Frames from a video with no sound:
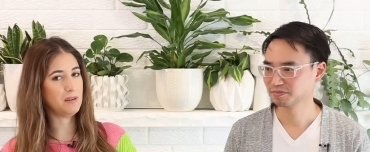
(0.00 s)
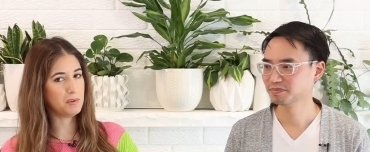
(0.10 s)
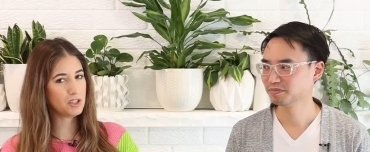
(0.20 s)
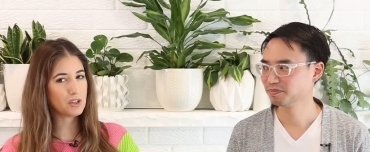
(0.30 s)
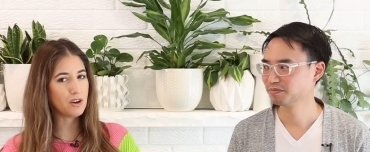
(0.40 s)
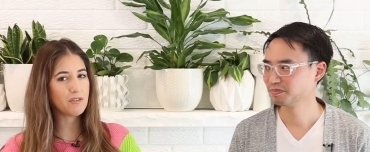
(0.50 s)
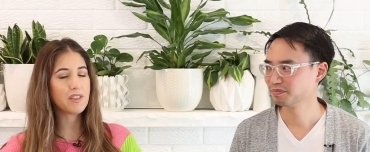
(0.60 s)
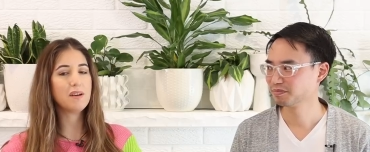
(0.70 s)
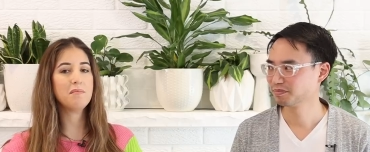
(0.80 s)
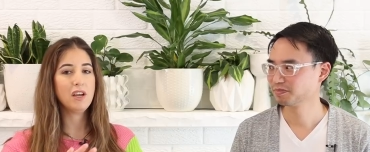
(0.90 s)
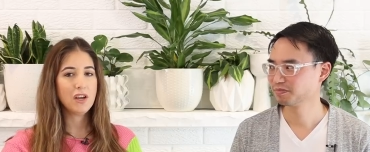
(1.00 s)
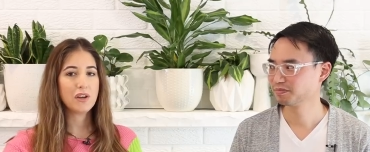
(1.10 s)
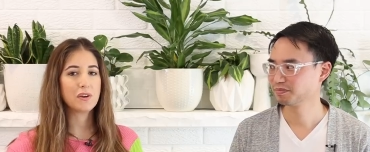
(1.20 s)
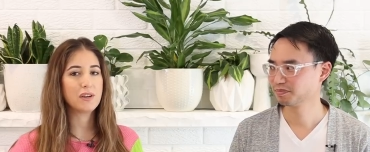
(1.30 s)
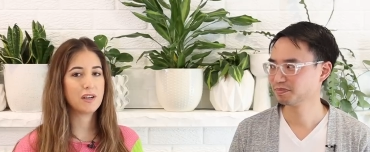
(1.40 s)
Speaker 1: then once you're over them,
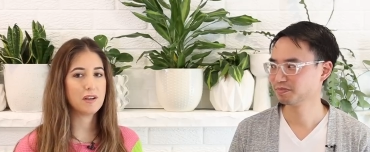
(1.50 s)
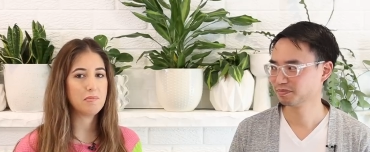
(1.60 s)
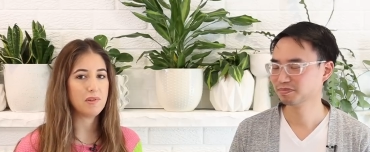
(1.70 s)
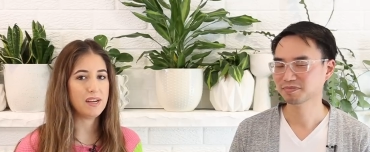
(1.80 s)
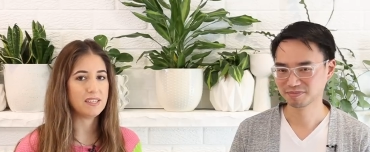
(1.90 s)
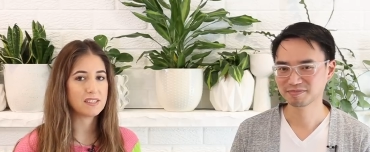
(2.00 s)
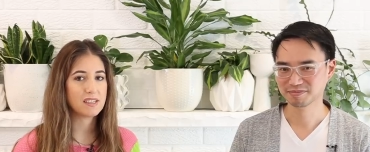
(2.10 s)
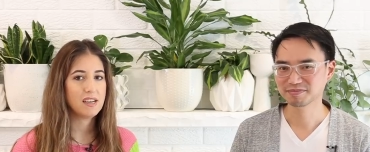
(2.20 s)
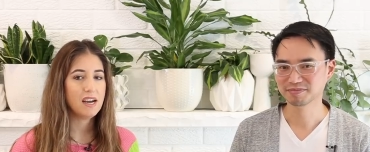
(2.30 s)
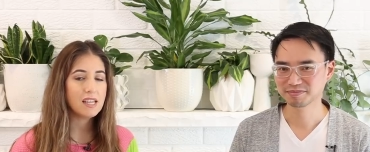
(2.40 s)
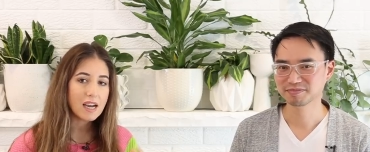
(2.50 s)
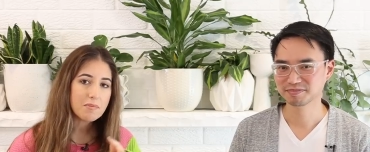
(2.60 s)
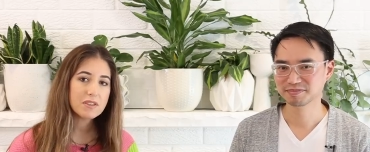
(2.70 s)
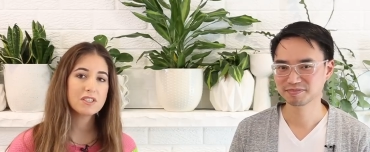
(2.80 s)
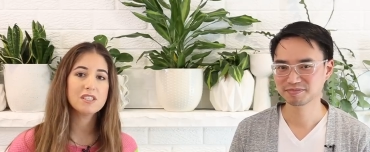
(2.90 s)
you're in a good place. And
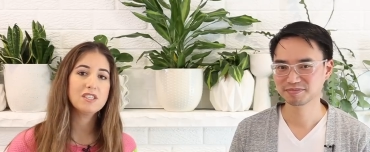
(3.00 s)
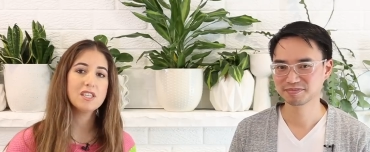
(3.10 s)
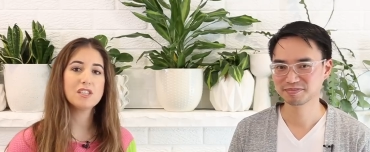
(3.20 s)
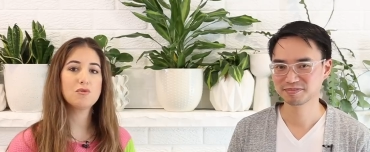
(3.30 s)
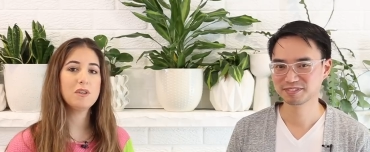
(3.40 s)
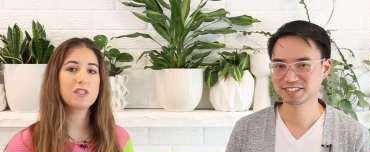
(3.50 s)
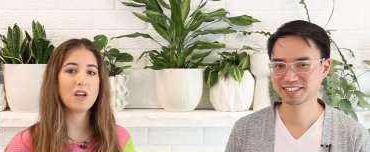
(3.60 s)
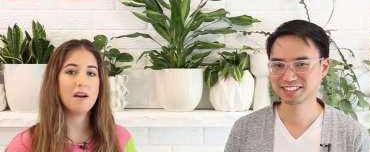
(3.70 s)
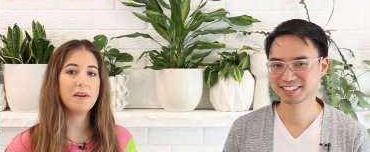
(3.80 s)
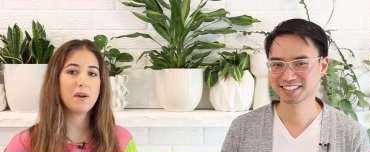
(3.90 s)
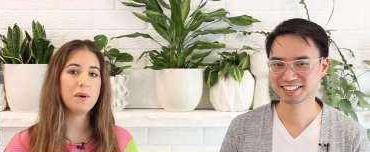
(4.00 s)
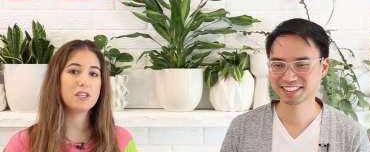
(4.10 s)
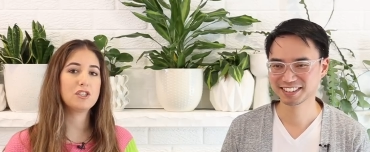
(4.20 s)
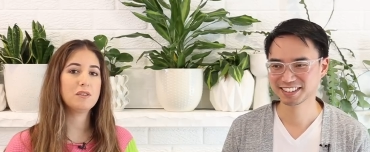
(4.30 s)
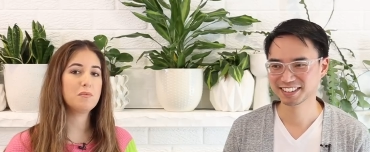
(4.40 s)
that brings us to this week's comment
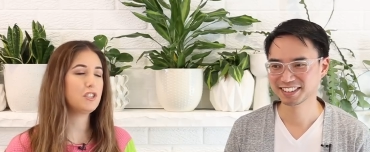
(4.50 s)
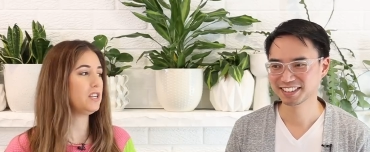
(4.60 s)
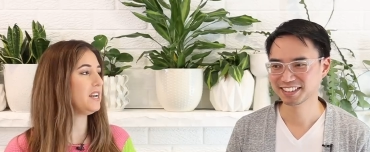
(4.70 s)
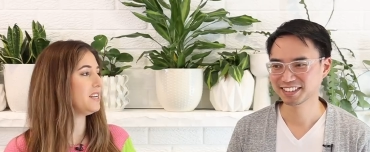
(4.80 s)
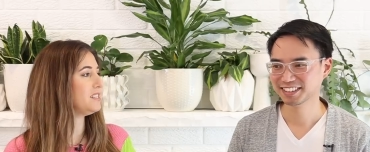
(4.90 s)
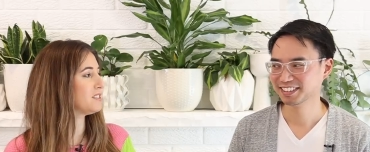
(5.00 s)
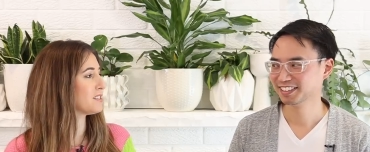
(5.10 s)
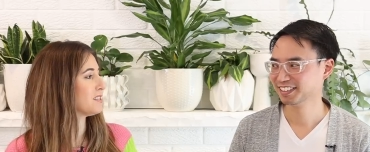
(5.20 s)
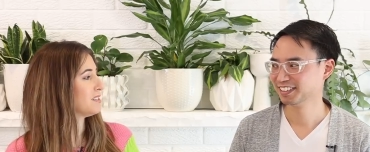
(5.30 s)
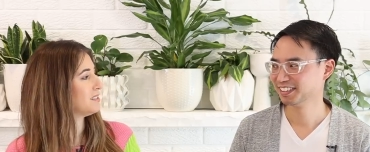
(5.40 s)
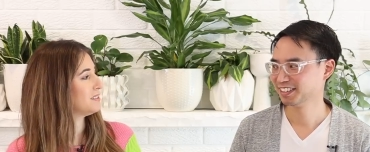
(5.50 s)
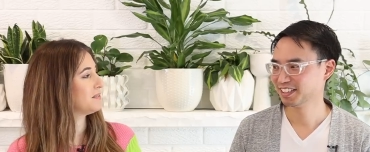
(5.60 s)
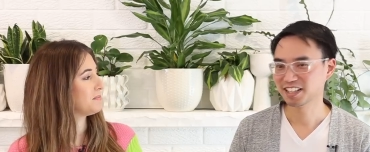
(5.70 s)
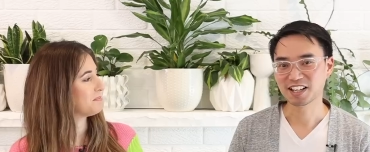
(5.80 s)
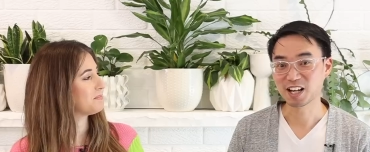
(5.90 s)
question, which is:
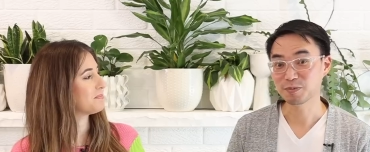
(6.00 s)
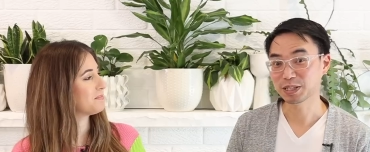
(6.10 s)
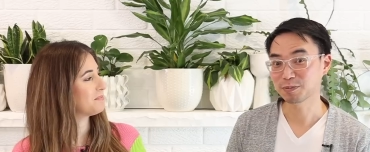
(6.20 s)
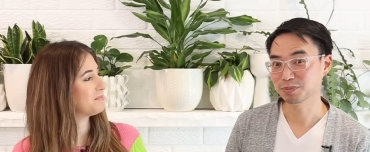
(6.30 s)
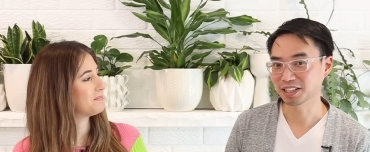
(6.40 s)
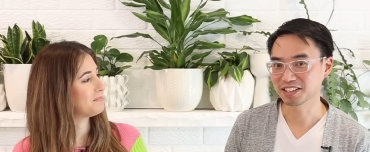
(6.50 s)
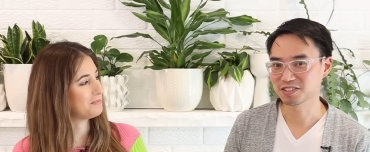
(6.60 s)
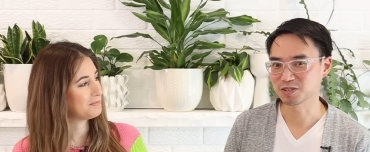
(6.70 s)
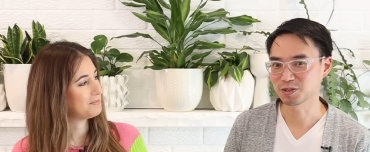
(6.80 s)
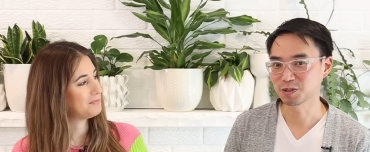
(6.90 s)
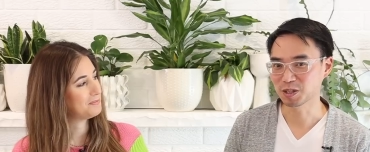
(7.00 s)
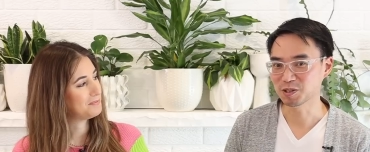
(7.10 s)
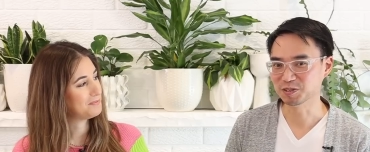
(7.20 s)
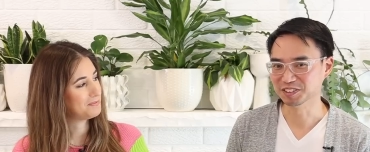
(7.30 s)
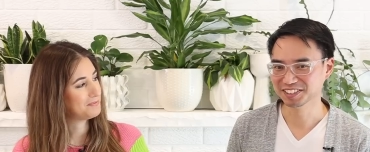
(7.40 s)
Speaker 2: how many plants do you
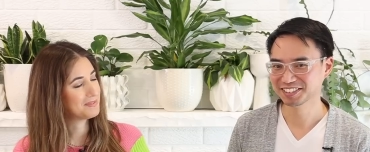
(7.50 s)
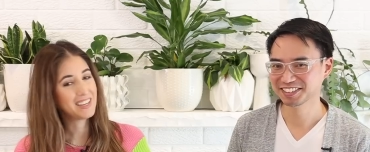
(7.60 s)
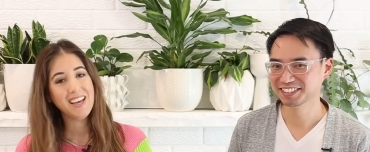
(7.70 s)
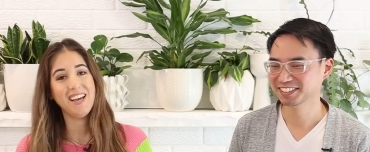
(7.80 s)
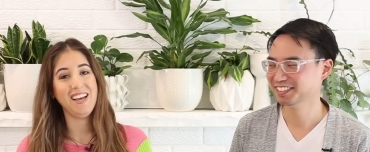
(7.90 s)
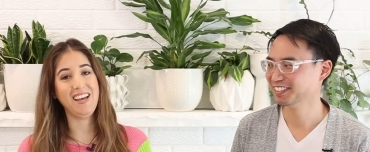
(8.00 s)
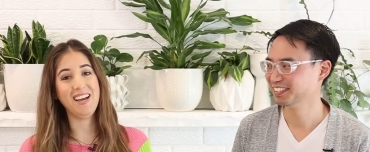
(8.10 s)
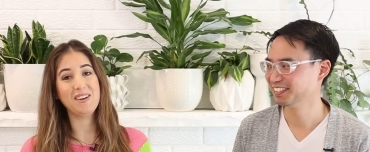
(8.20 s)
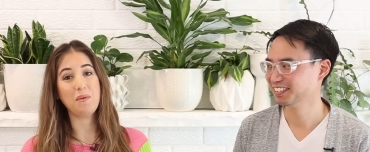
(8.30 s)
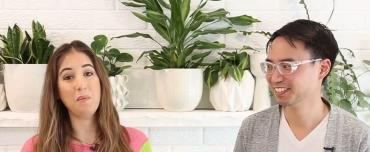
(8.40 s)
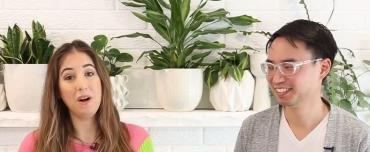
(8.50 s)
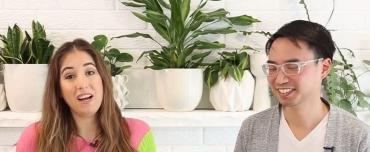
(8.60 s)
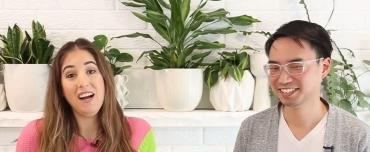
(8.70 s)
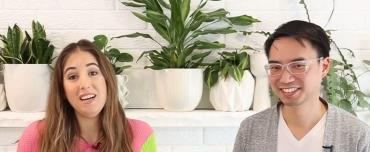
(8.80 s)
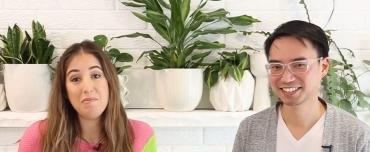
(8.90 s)
own?
Speaker 1: And what
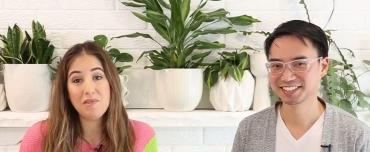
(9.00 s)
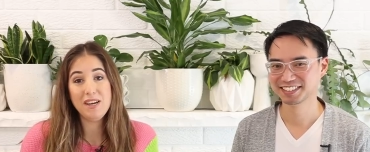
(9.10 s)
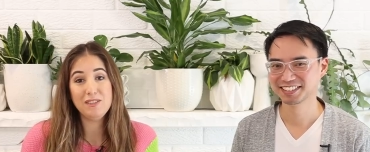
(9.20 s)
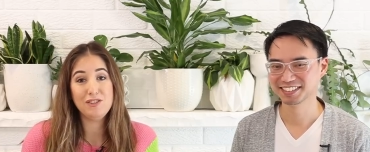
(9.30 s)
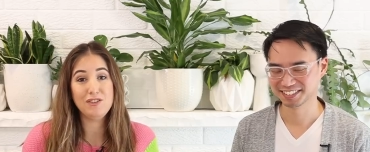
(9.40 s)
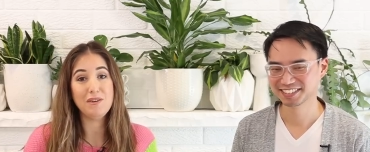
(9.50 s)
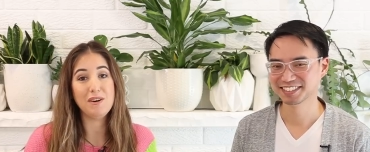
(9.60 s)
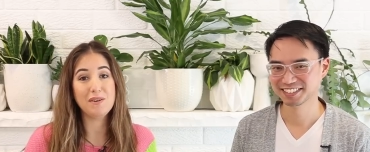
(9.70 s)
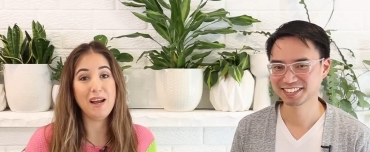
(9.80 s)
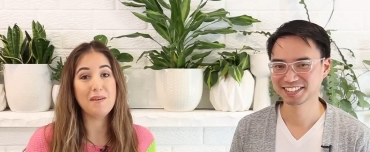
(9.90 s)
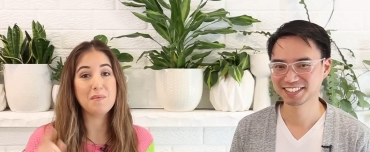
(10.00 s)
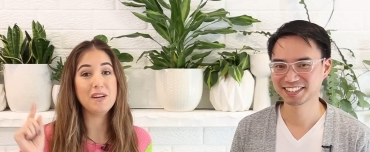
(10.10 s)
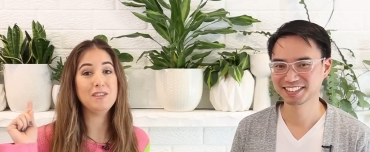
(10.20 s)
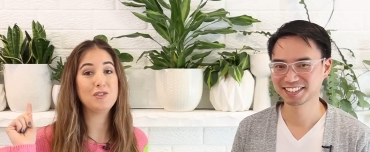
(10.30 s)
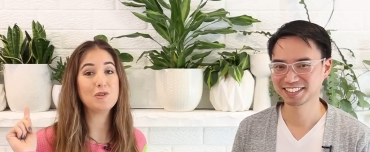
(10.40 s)
kind of plants do you own, and
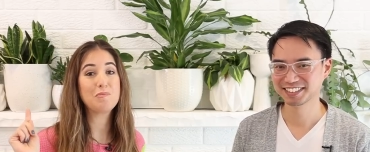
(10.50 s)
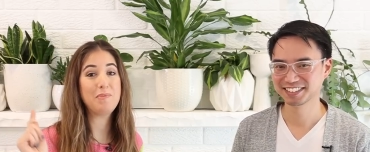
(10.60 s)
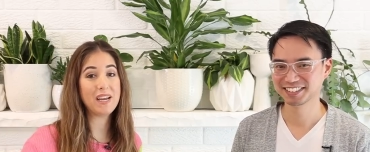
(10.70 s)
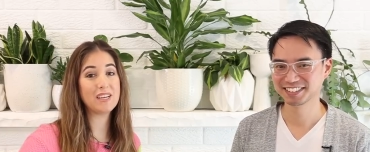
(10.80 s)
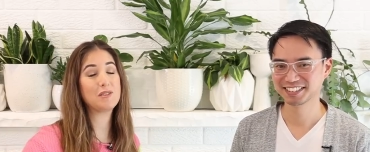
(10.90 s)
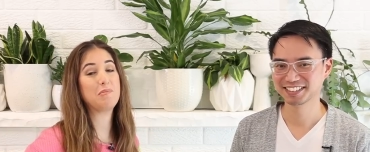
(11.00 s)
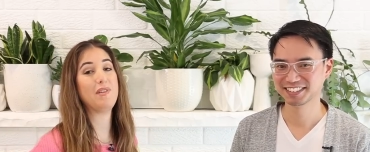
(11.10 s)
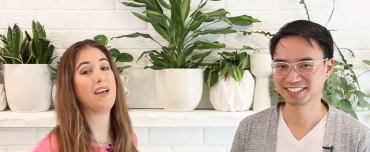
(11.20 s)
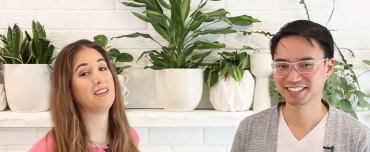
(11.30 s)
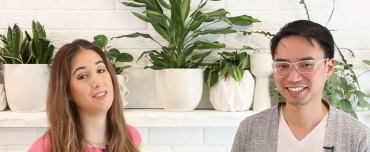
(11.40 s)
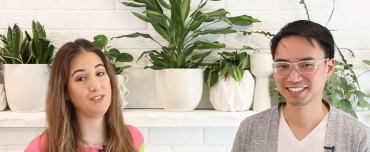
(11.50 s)
what is your biggest plant